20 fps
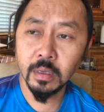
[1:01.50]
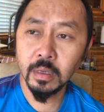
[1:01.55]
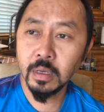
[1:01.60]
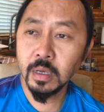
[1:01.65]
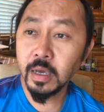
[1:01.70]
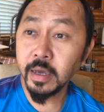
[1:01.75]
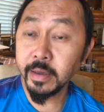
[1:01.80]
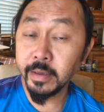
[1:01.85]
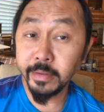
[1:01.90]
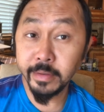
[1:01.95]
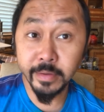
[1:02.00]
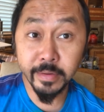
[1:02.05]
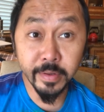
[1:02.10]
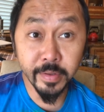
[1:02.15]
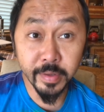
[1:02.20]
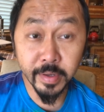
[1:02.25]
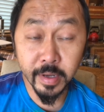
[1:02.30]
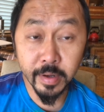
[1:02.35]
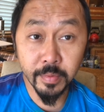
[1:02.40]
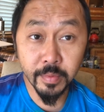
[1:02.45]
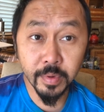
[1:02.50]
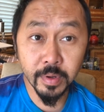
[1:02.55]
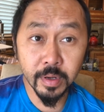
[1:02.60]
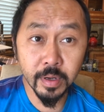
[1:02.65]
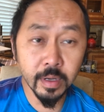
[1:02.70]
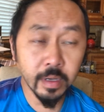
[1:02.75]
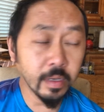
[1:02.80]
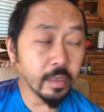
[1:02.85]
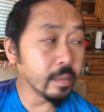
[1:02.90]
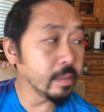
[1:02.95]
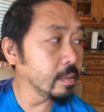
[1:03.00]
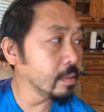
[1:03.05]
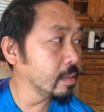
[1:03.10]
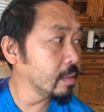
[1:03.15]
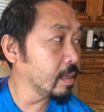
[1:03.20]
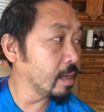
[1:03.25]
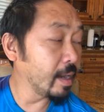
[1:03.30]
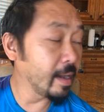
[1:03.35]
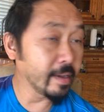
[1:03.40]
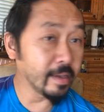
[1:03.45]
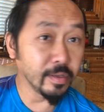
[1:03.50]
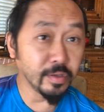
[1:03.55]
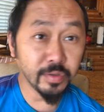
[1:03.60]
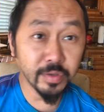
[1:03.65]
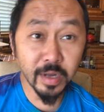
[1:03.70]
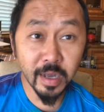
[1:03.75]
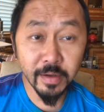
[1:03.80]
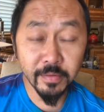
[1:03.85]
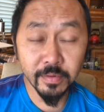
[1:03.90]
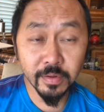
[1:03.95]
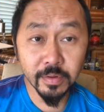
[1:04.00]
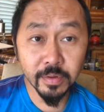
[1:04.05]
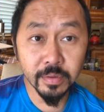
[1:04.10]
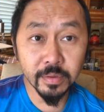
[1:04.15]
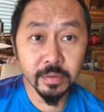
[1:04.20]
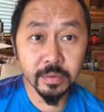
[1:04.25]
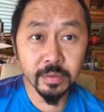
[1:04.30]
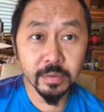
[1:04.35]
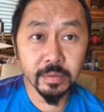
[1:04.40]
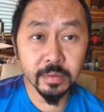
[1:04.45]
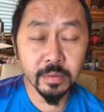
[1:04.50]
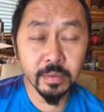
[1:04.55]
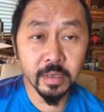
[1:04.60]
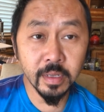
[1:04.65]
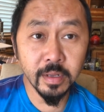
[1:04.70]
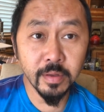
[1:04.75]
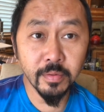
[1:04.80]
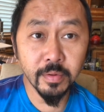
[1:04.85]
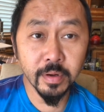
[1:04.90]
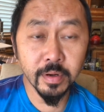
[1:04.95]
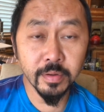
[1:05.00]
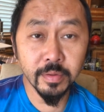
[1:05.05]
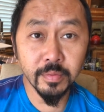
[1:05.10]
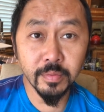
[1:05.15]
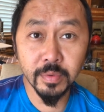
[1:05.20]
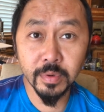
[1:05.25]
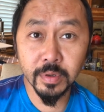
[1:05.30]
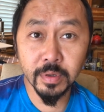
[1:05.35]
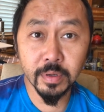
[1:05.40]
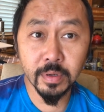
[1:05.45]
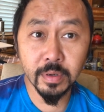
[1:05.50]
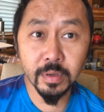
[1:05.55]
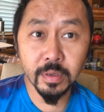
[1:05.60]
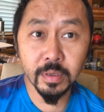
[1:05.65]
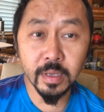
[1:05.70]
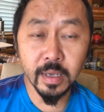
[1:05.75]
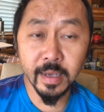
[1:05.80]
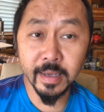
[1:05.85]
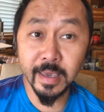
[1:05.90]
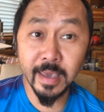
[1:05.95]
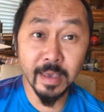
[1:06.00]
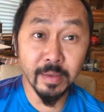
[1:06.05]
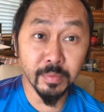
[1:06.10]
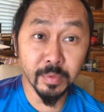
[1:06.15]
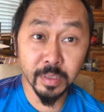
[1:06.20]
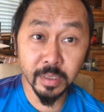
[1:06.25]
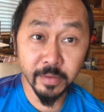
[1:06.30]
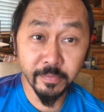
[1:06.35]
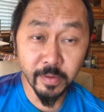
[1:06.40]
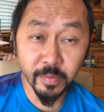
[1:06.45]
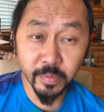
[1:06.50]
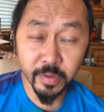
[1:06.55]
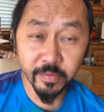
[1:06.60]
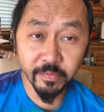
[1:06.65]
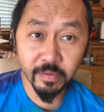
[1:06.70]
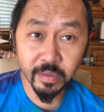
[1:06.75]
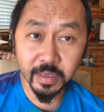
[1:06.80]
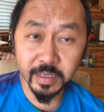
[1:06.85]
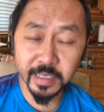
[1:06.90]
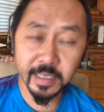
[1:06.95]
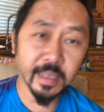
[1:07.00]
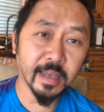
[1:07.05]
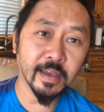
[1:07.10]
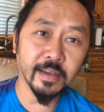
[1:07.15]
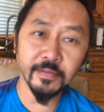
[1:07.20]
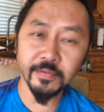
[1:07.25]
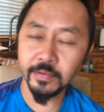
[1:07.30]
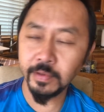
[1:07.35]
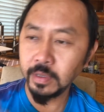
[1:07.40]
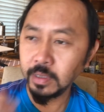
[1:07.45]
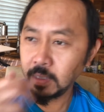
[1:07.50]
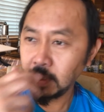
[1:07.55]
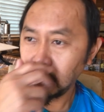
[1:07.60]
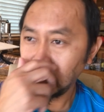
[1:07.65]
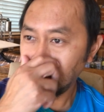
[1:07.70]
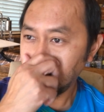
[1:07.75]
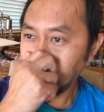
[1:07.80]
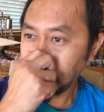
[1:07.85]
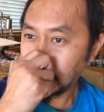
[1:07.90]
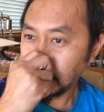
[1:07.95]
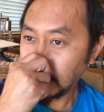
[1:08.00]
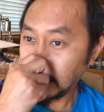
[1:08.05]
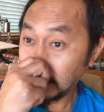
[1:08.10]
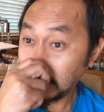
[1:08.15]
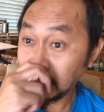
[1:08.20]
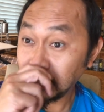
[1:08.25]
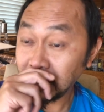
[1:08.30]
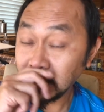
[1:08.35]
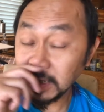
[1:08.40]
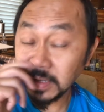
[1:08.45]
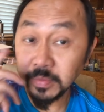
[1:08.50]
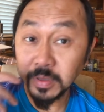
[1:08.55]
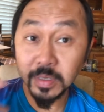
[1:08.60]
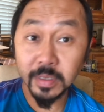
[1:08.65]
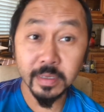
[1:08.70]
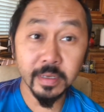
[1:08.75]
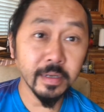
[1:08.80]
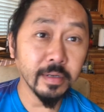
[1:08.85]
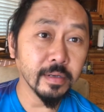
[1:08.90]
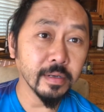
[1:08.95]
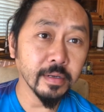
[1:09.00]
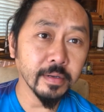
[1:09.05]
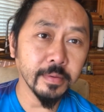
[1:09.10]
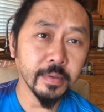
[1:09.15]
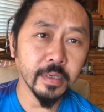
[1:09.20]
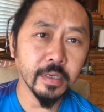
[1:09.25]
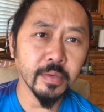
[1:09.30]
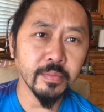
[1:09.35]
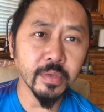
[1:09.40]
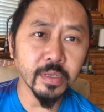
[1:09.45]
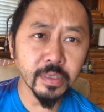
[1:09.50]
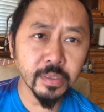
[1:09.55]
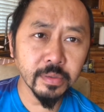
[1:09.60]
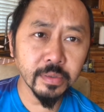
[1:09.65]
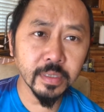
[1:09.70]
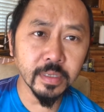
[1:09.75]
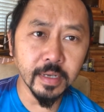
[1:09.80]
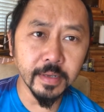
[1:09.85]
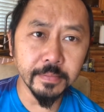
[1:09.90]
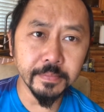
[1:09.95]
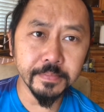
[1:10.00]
I can do anything I want. I can travel anywhere in the world. I can't believe I'm living this life. And then 6 months later, he commits suicide.